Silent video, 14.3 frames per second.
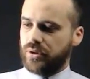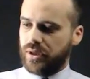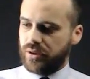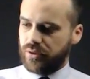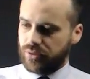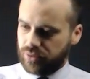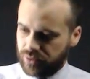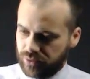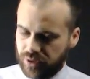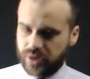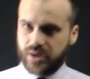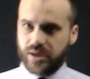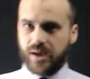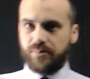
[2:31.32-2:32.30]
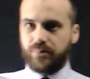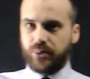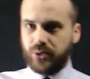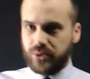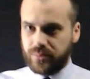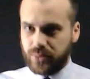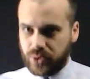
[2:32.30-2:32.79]
and 3 and
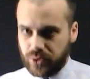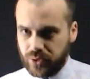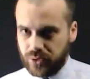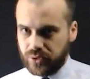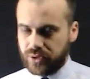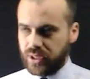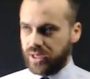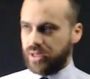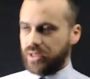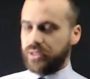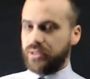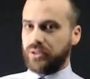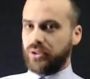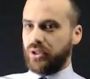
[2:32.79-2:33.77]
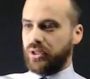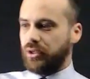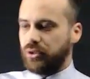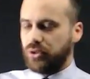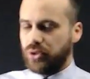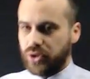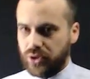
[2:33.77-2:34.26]
put them all down in a
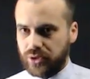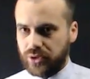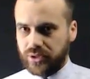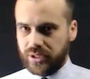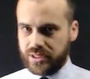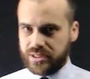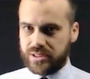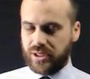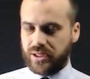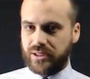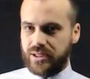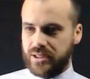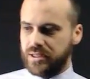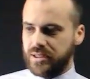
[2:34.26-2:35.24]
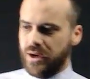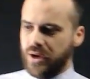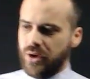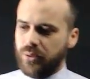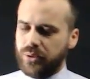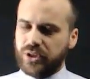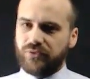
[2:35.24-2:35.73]
long list like this,
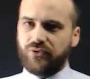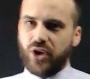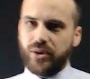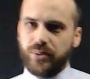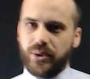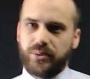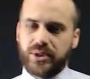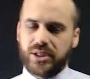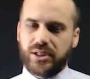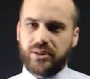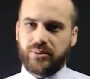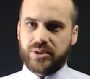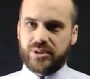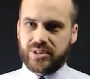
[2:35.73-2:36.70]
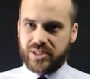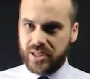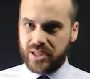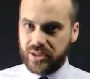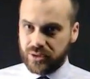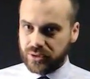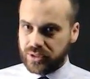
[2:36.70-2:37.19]
which is fine when we're dealing with
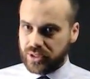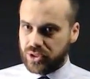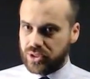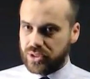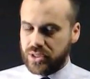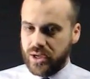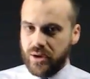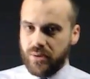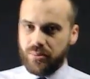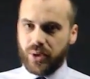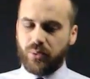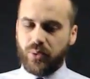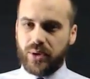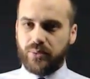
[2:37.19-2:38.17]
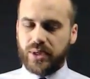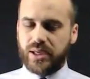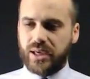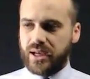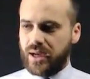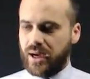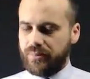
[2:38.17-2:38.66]
single digits, but when we
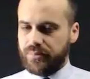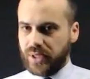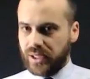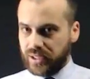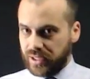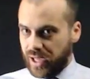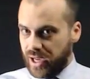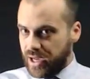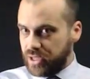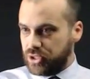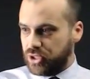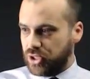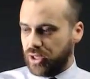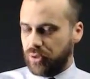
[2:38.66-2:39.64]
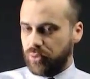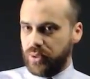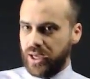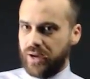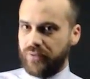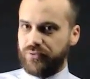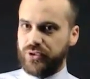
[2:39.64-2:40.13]
get up larger, we
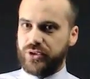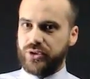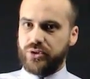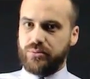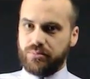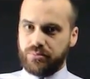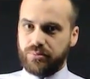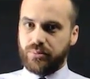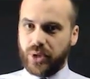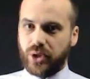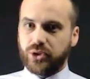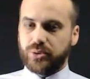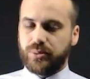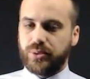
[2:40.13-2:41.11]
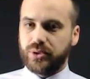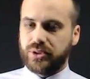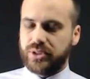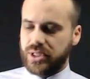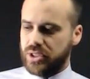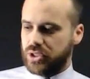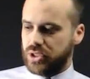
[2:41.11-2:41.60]
have to do multiple
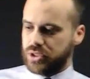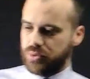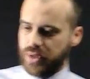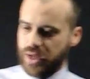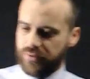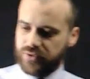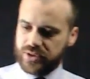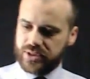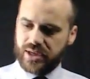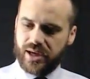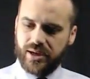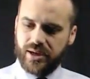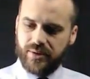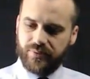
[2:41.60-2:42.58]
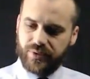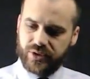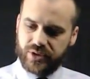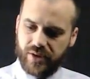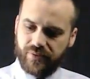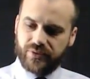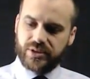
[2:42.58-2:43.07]
digits. We have to say
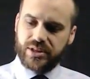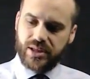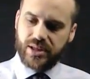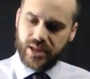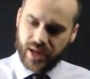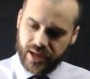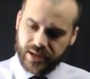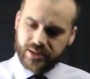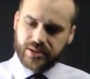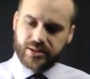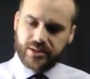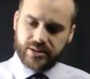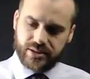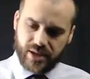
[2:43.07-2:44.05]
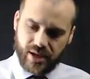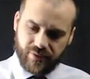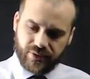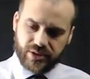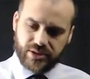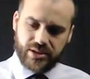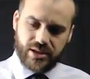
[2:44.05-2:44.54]
78,
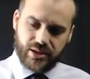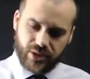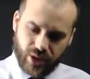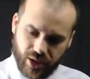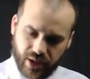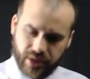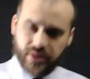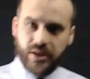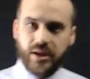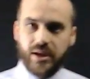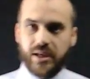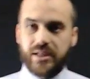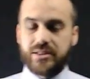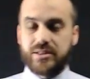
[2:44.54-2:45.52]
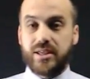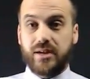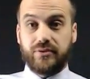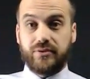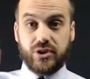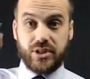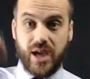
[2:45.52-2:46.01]
79, instead
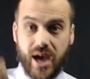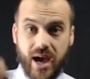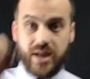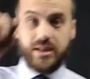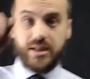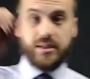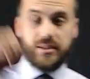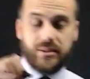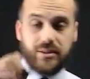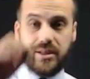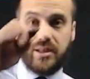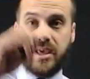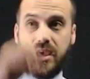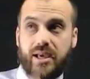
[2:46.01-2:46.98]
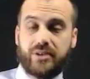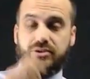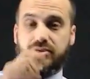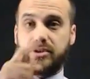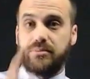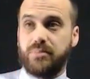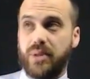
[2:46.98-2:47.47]
of just adding an
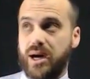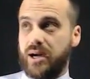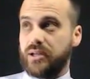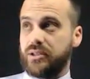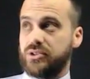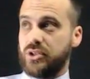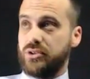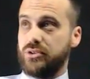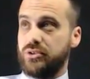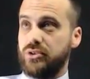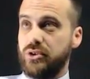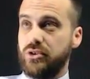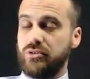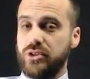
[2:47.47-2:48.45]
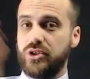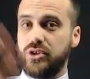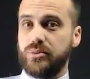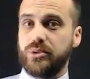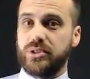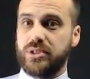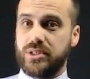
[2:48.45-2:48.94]
extra mark. So unary
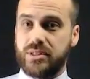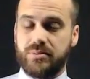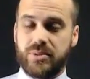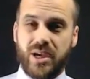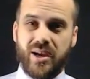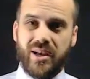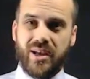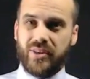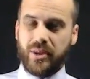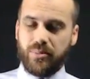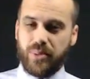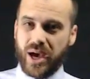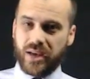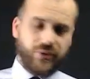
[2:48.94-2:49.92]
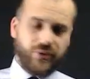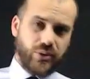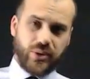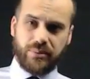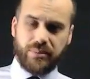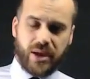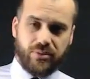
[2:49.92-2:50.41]
numeral systems, they're bad for
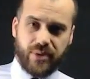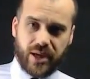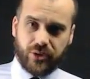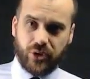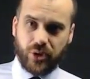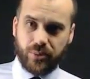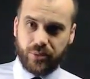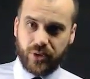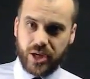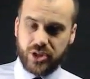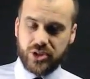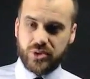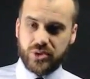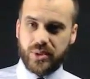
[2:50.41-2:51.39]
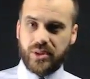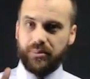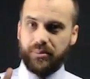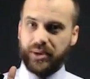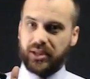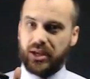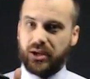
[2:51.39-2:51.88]
doing mathematical operations with,
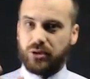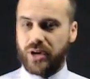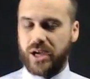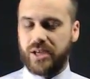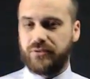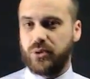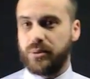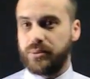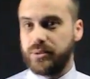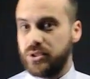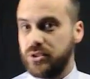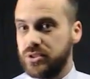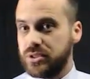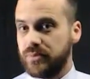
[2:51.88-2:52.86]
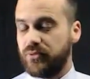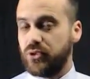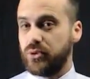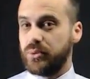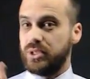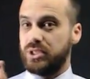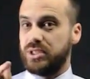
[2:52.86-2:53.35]
but they're great for what we use them
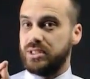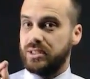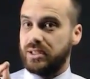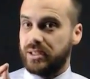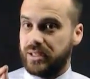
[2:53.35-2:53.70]
for, which is